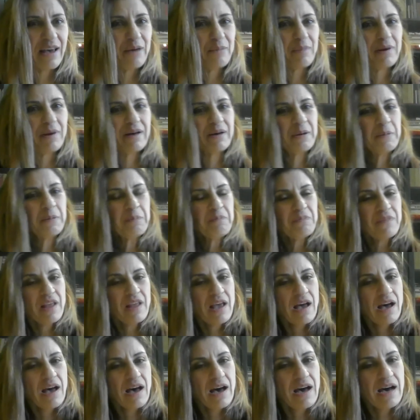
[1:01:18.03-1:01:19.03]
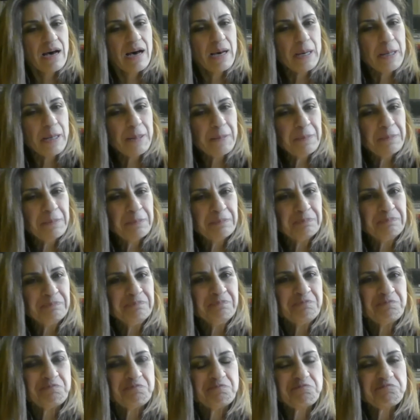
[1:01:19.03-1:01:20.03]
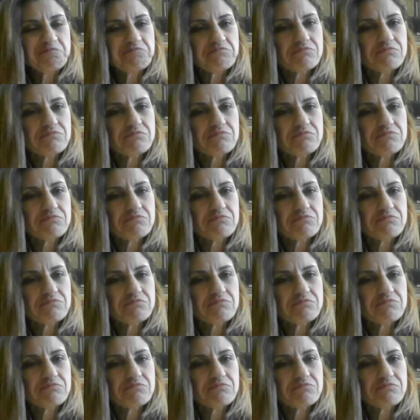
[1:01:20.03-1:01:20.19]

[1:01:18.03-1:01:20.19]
Emma. Um,